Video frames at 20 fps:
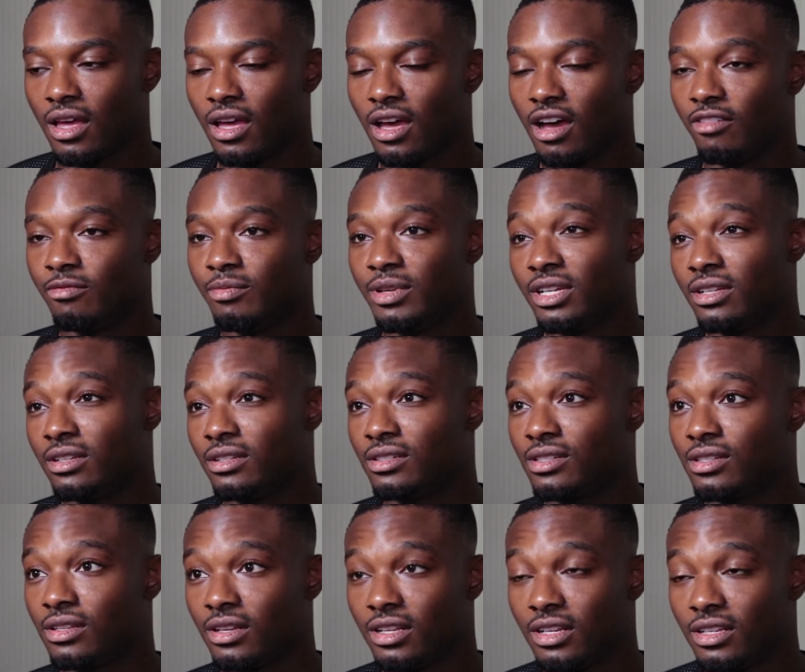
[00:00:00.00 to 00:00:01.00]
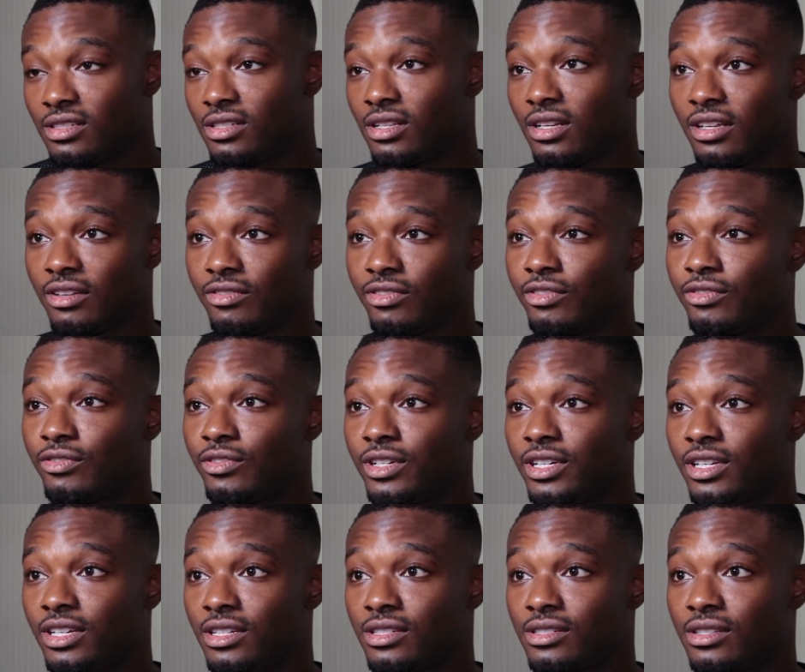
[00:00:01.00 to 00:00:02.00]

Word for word: I've been in this in this league for three years